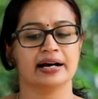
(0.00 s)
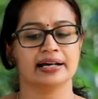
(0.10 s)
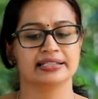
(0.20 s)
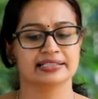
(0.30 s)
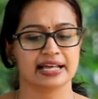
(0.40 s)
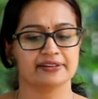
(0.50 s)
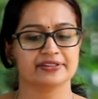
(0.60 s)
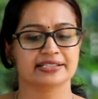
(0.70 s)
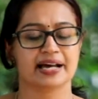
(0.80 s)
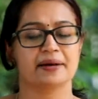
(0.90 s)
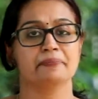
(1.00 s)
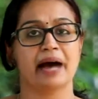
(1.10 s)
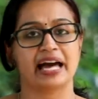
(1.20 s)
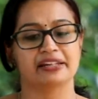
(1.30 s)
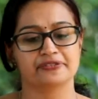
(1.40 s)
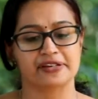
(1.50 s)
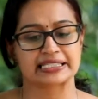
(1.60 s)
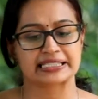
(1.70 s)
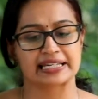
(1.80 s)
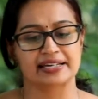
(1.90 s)
itself is a
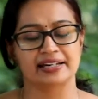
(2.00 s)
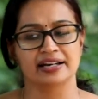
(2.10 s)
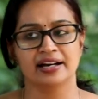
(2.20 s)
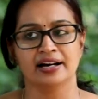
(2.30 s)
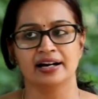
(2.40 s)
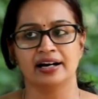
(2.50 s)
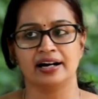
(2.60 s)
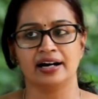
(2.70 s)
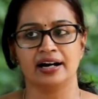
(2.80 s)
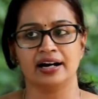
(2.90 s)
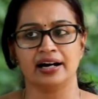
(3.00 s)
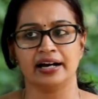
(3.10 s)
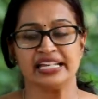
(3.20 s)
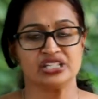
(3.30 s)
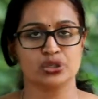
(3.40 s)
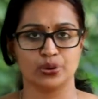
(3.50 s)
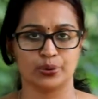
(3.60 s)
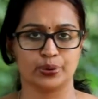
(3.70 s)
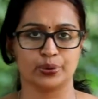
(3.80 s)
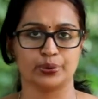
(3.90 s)
manifesting
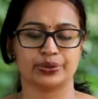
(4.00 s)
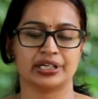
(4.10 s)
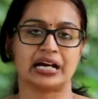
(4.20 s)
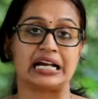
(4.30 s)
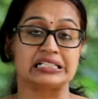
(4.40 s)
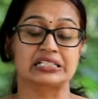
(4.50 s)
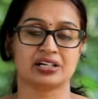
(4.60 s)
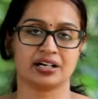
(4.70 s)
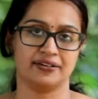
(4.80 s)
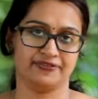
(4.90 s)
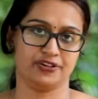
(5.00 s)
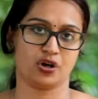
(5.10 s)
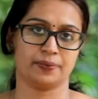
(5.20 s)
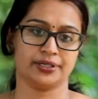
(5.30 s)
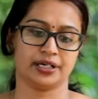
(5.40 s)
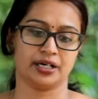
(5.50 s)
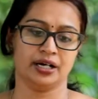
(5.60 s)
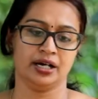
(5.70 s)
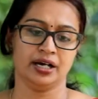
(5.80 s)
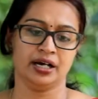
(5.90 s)
into the cultural phenomena.
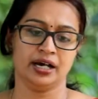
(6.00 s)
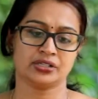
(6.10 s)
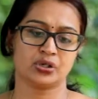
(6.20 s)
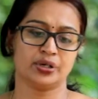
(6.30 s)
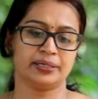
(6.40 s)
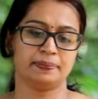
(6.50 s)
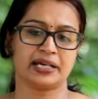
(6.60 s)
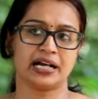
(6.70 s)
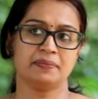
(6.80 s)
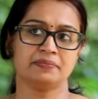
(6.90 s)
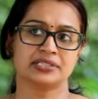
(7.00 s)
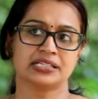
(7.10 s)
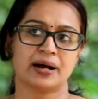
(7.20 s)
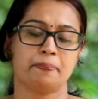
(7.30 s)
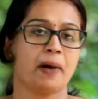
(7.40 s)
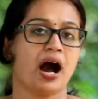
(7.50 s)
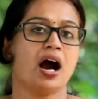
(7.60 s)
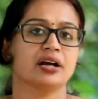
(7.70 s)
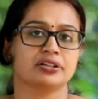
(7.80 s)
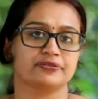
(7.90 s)
So it becomes a
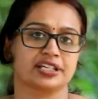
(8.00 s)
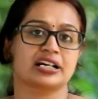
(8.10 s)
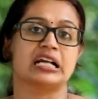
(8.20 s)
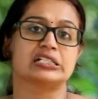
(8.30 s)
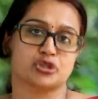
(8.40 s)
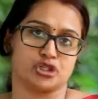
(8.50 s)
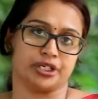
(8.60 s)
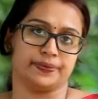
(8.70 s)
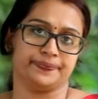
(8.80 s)
part of the culture.